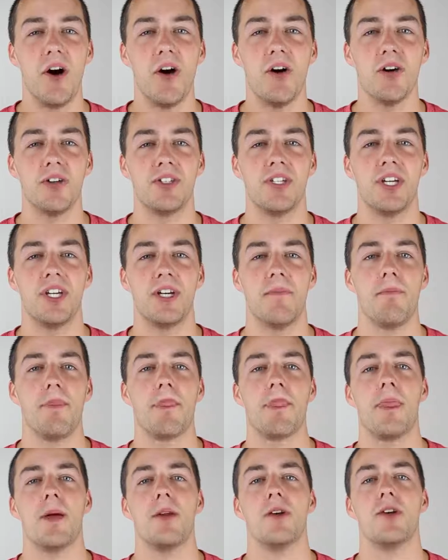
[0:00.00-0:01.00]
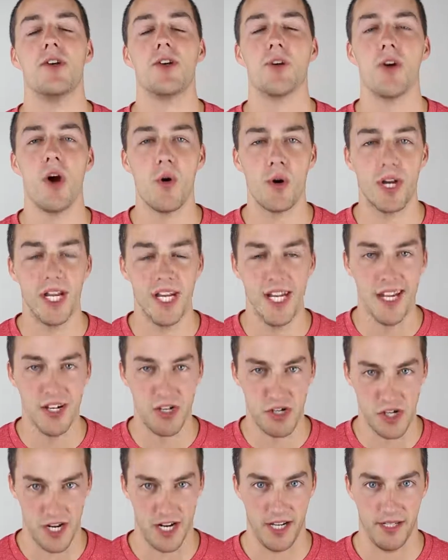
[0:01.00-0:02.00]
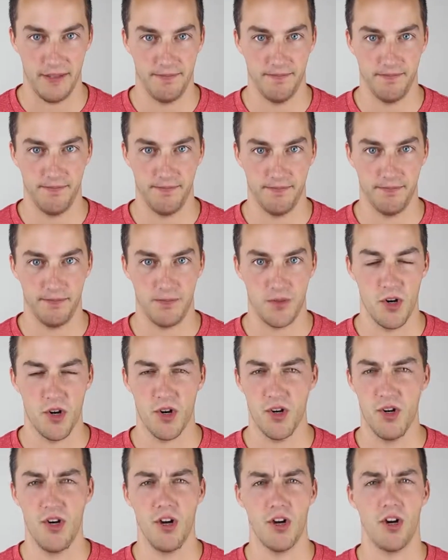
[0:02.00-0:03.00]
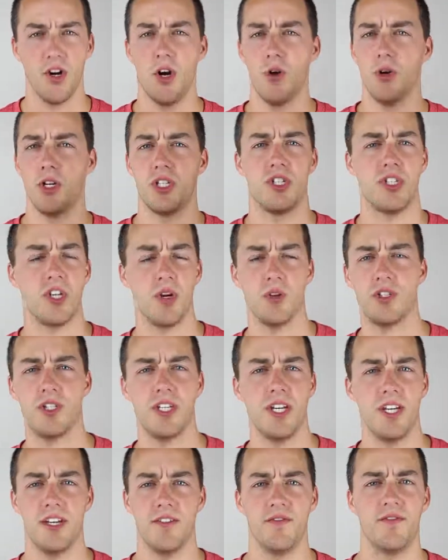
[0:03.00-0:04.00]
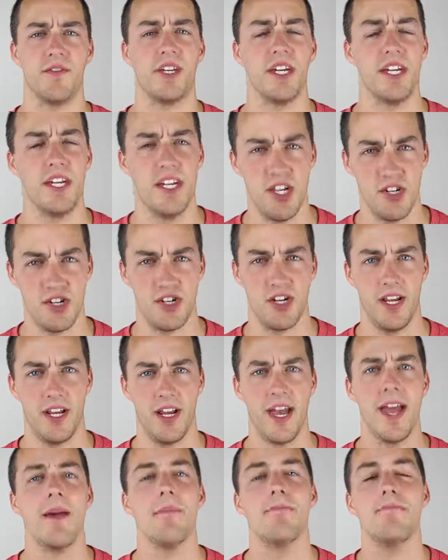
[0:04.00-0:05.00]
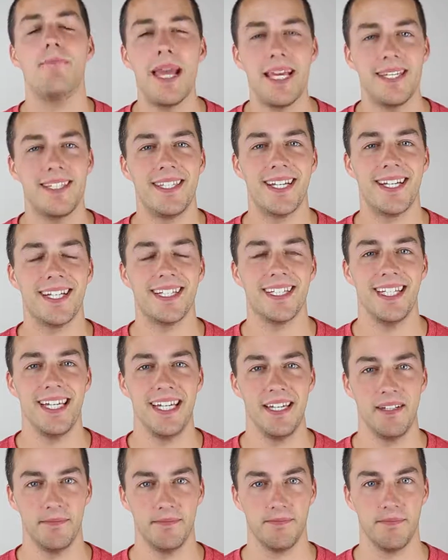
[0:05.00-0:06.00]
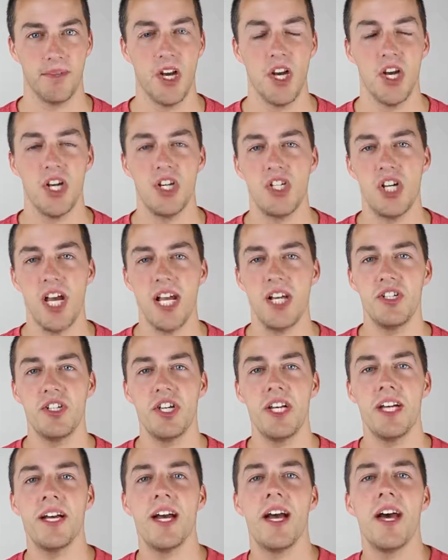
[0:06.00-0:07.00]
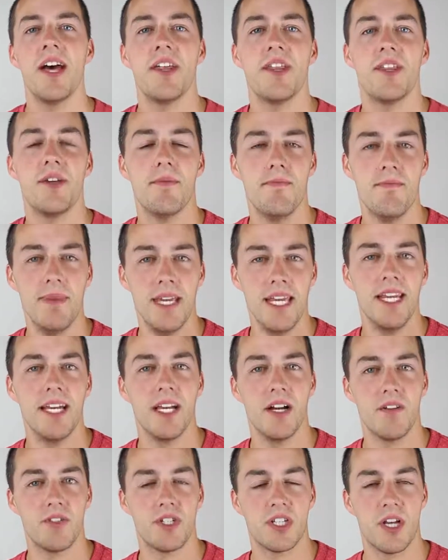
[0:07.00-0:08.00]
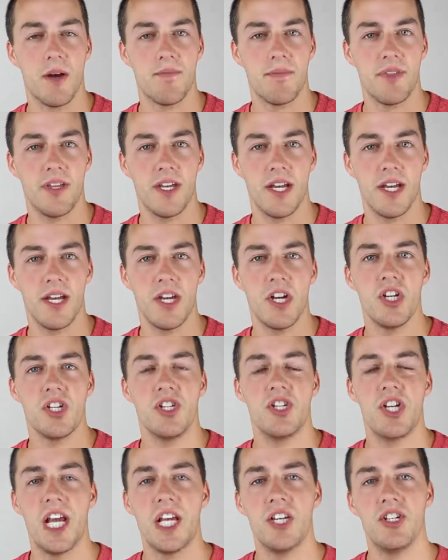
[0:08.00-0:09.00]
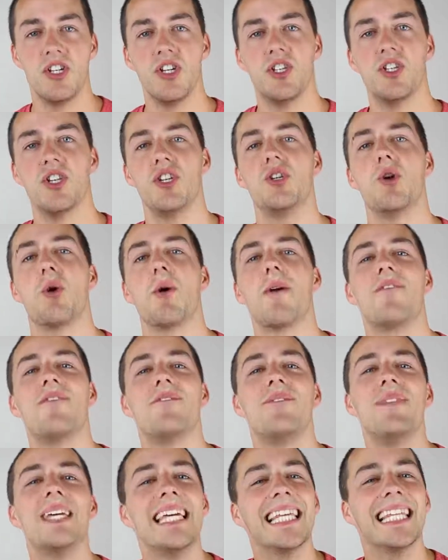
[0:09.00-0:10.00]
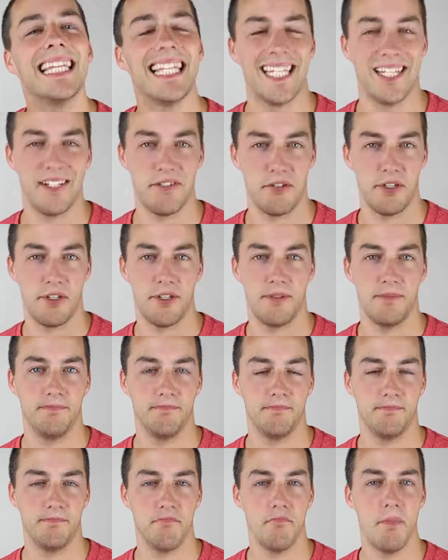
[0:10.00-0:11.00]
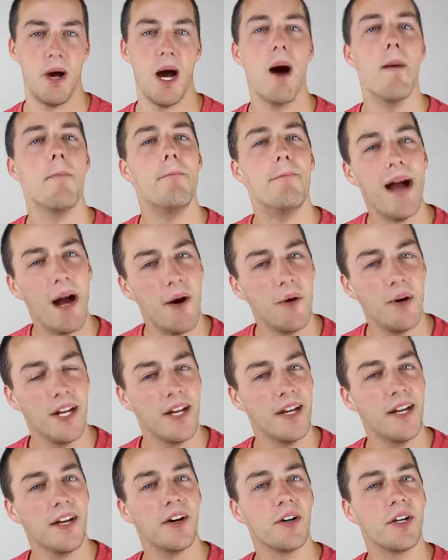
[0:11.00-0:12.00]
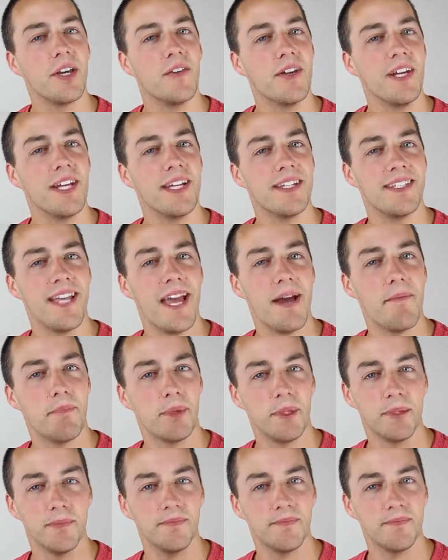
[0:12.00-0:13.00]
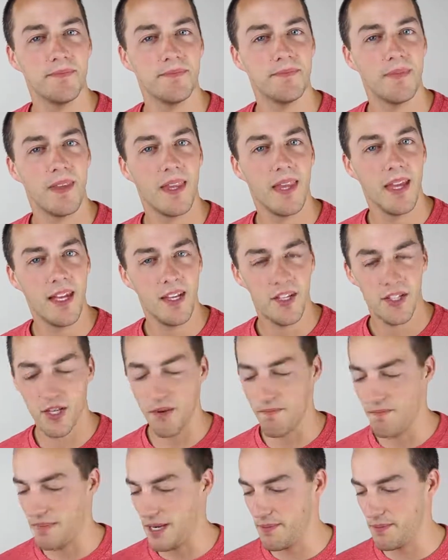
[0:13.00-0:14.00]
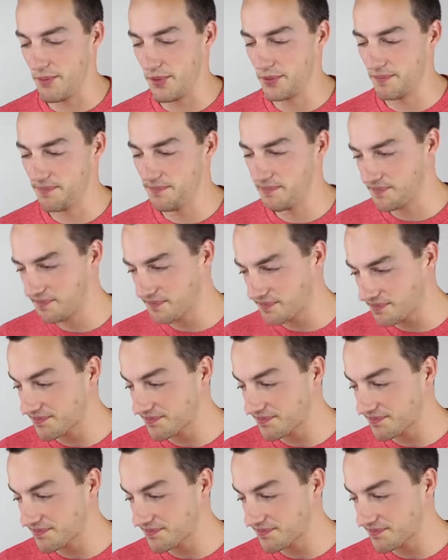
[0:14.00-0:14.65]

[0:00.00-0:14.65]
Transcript: calls it neuroconditioning or neuroassociative conditioning. Basically, changing the meaning of something changes your feelings about it. And I'll give you an example. Some people